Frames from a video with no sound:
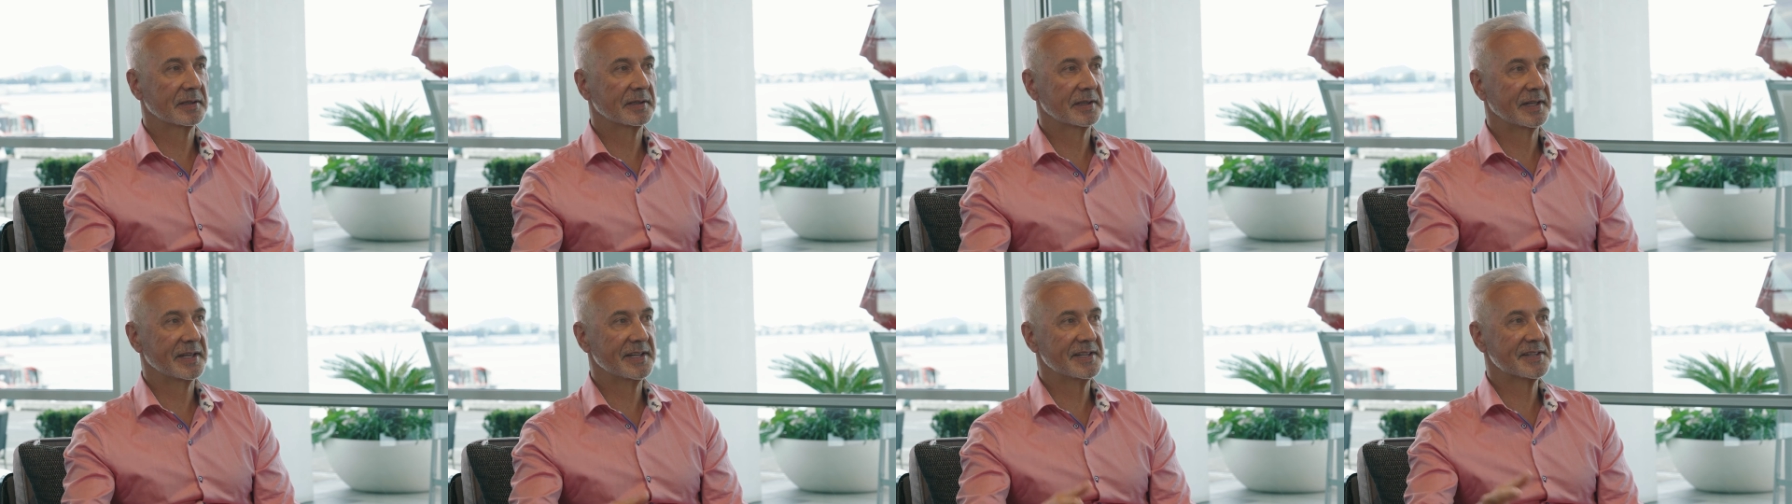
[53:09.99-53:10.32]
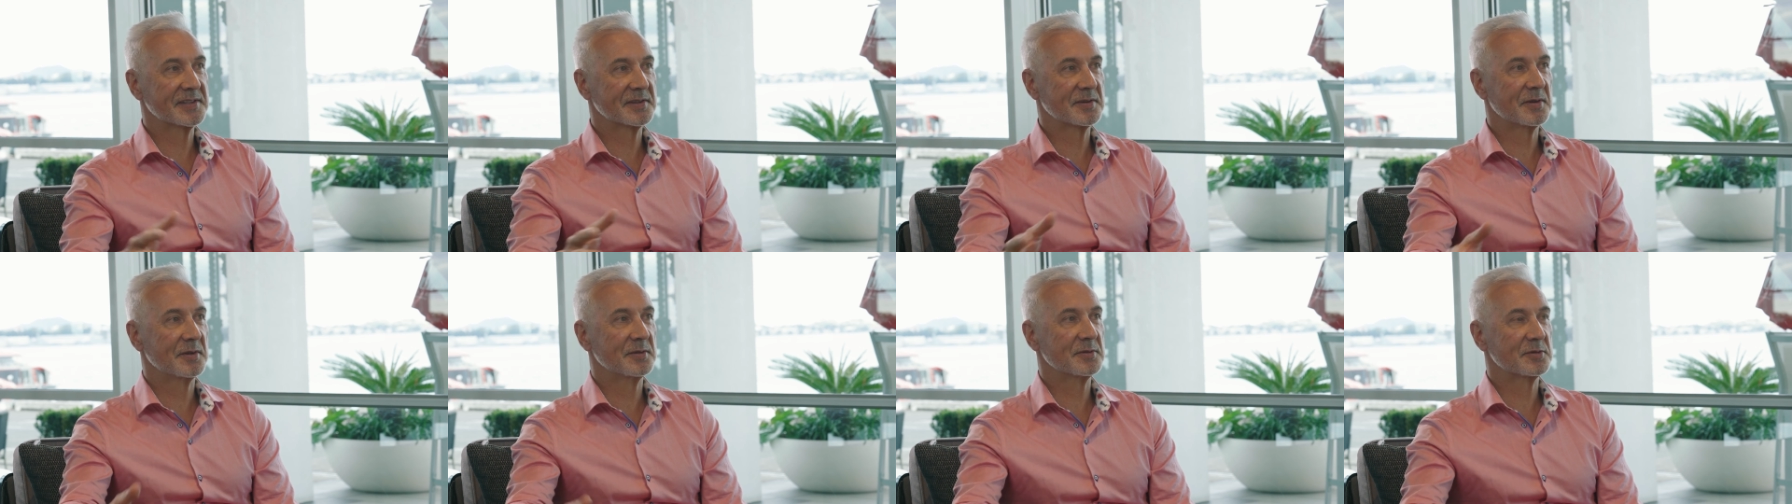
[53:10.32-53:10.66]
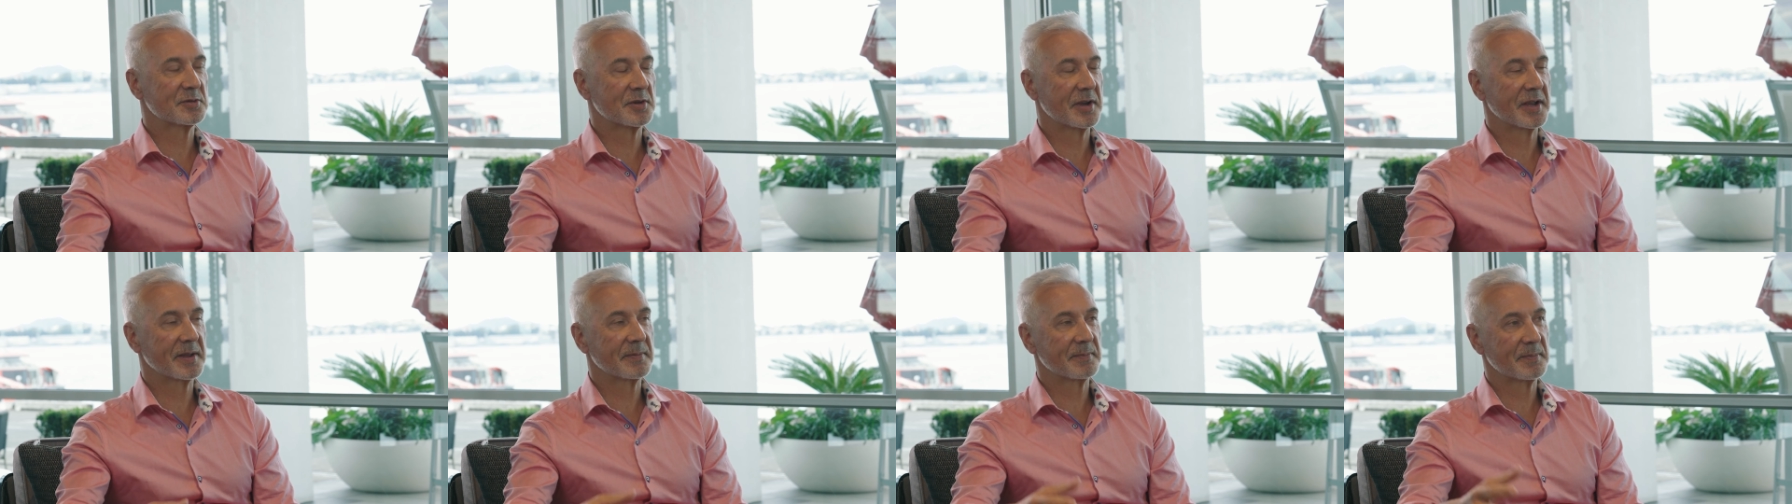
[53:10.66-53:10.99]
lease
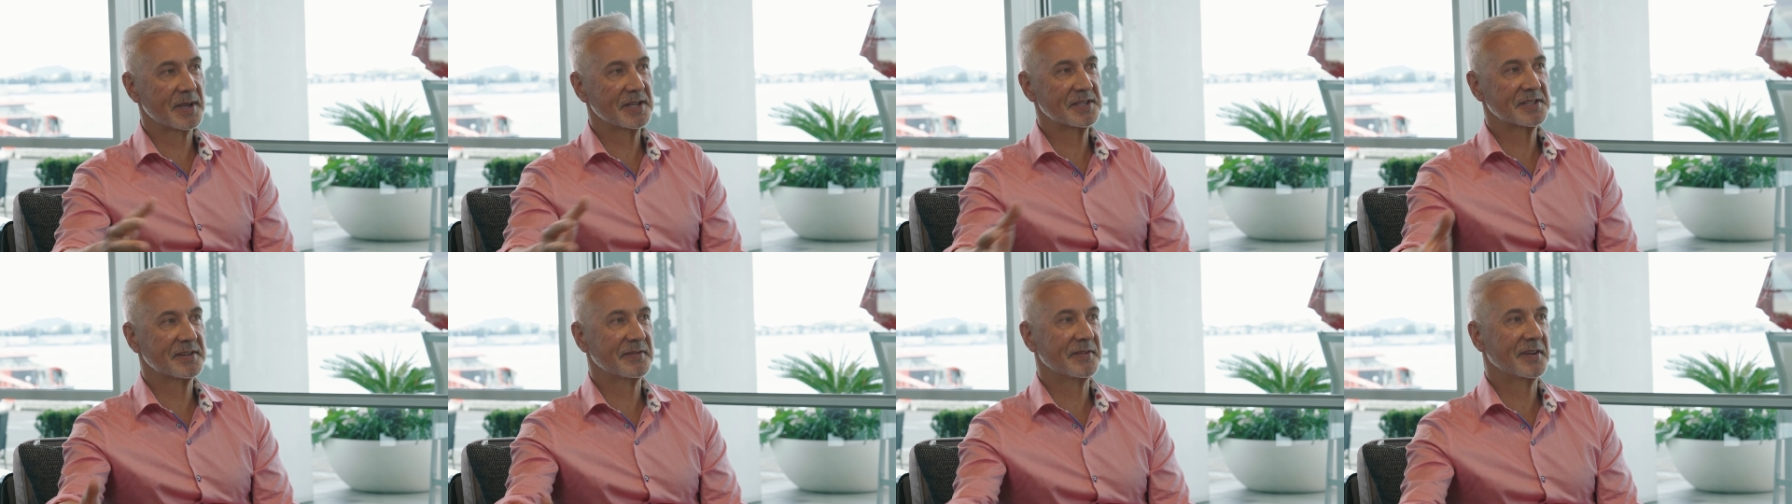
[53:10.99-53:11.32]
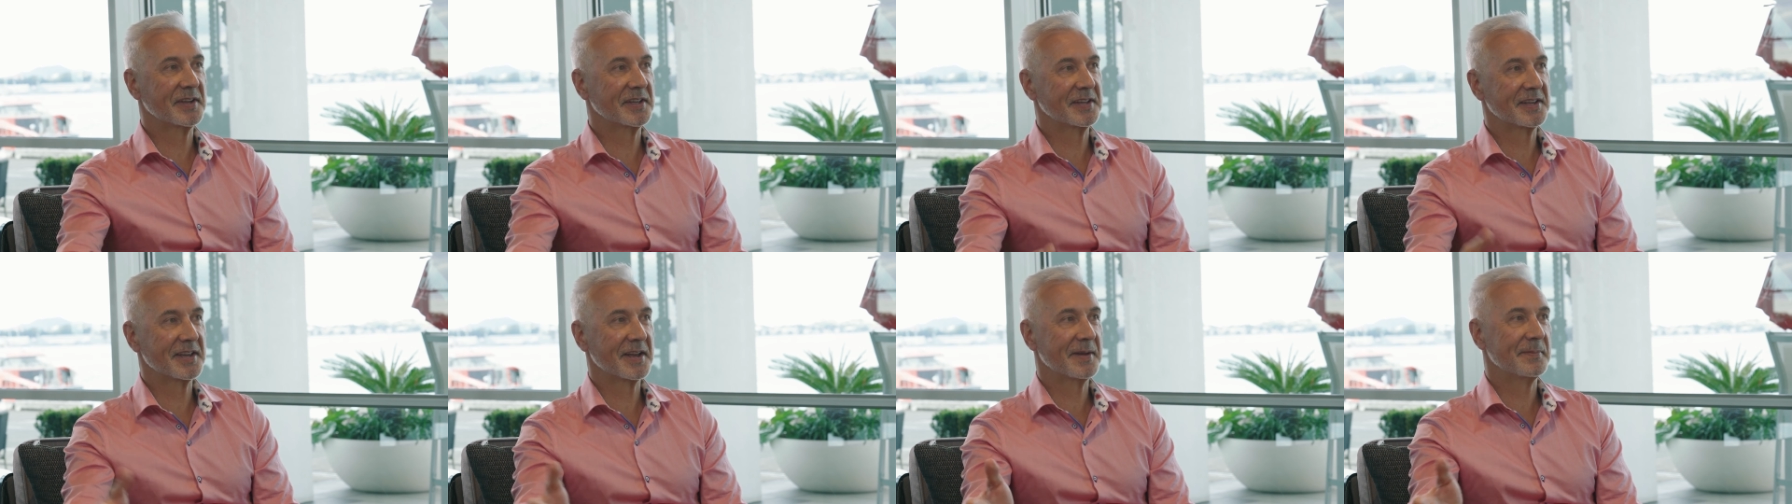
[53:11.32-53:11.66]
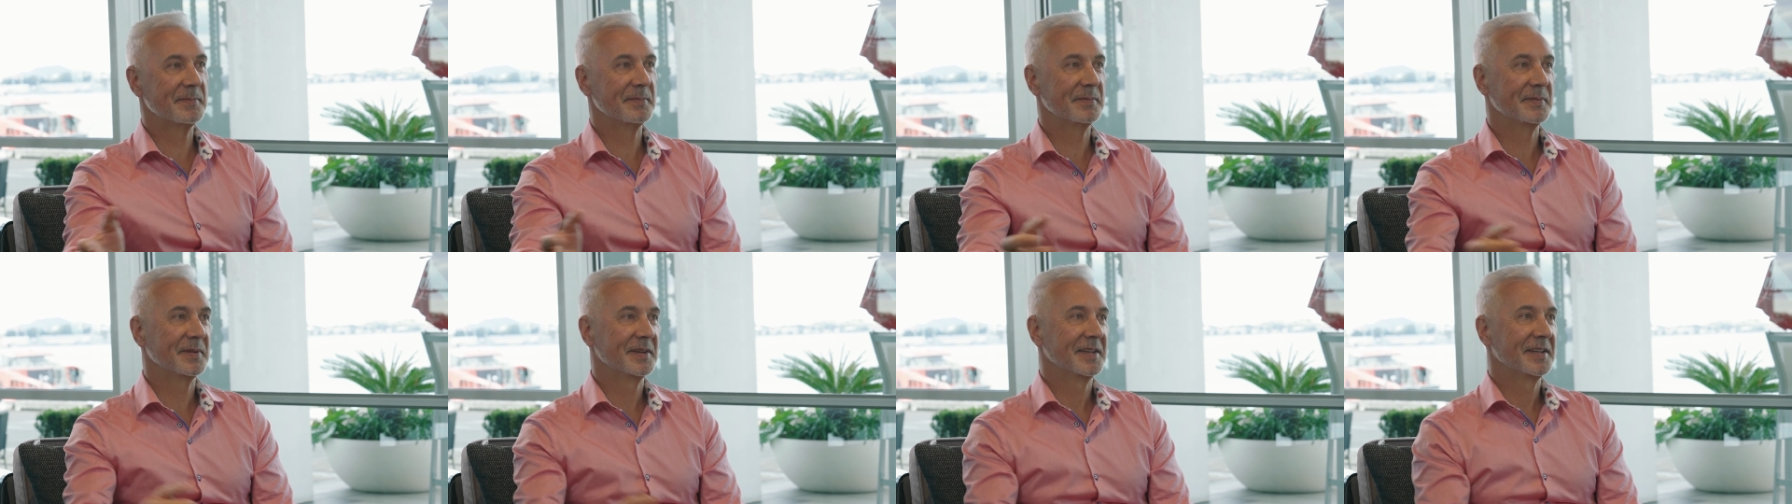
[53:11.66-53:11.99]
contract passive
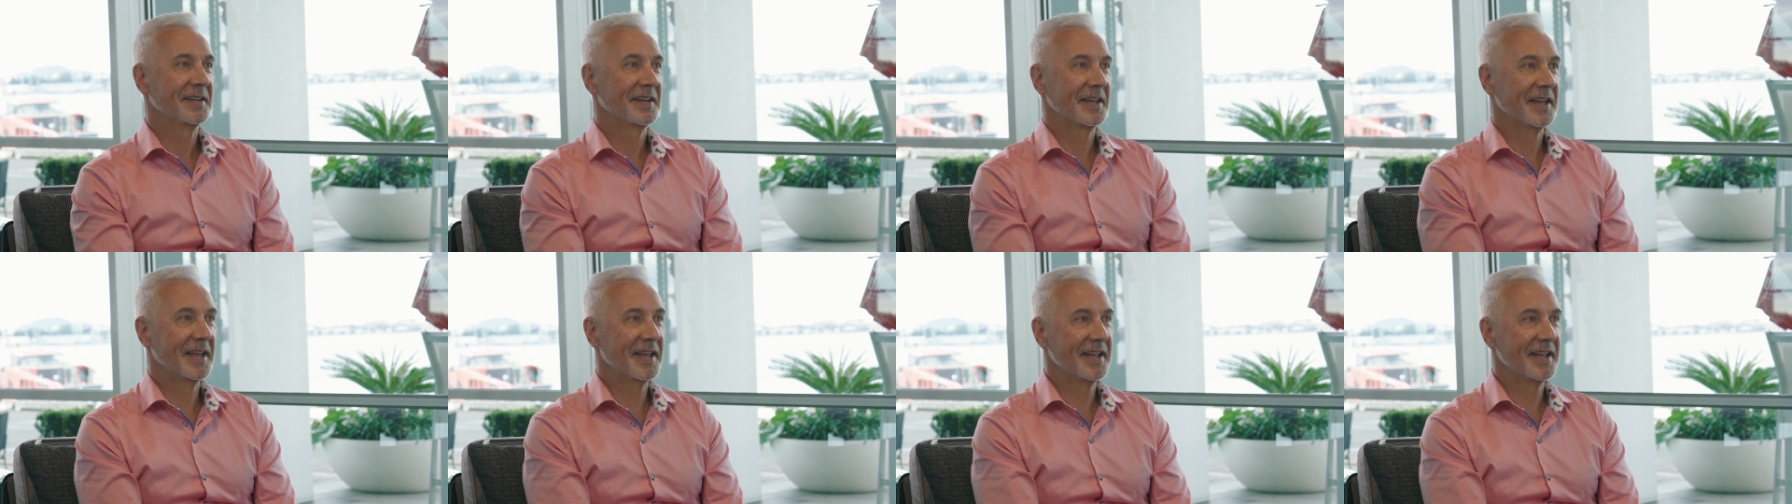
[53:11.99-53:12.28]
income yeah.